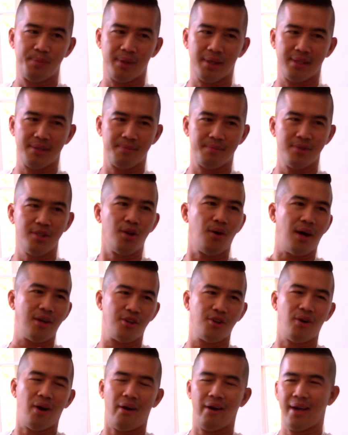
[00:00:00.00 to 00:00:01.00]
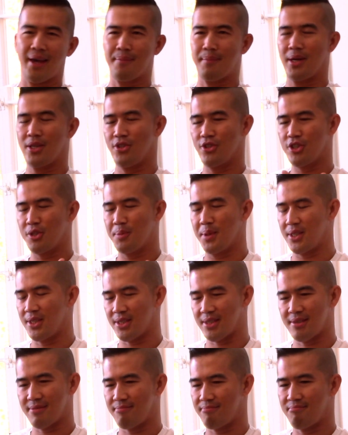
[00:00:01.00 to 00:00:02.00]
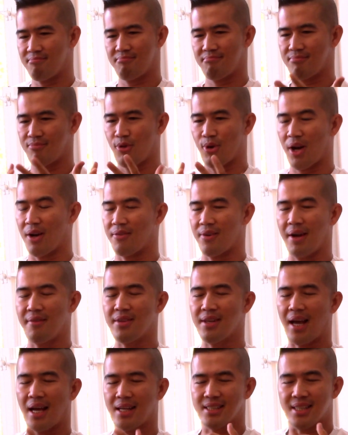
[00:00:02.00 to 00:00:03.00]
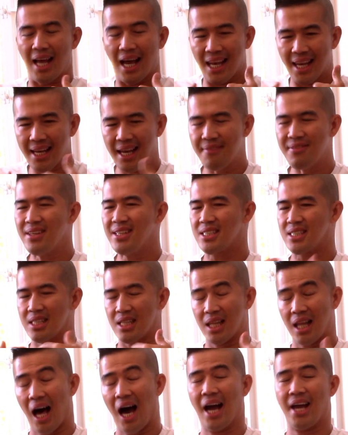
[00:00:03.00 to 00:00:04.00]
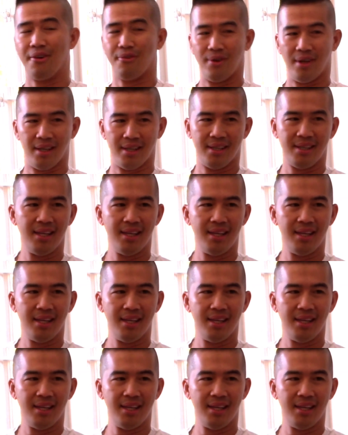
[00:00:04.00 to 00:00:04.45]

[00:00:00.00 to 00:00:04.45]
Because you know how I am. I used to be just whatever. Everything I let everything slide really.